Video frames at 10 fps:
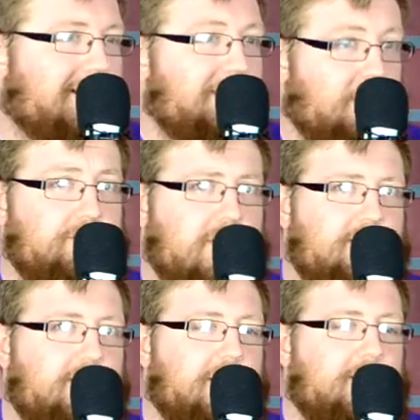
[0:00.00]
It was very
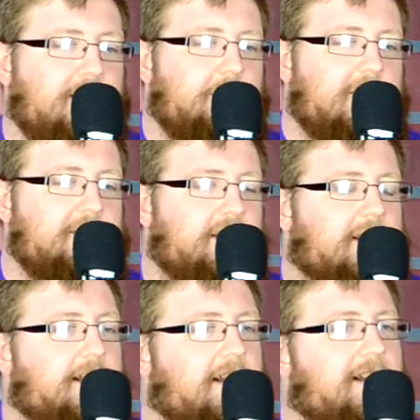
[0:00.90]
fun. I mean,
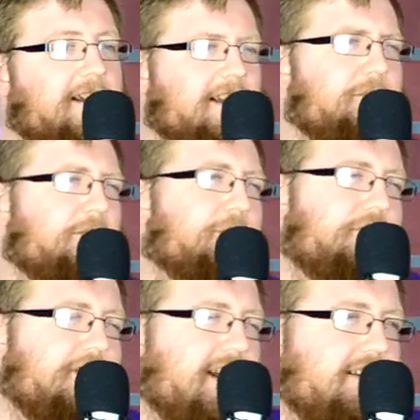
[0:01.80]
it comes across
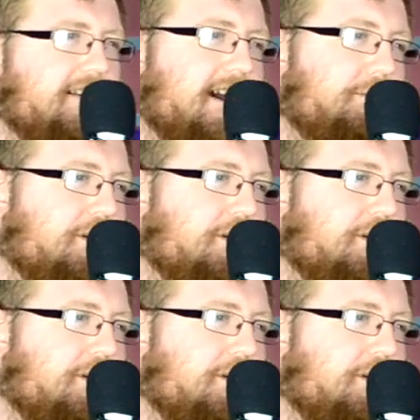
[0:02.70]
as a kid's game, not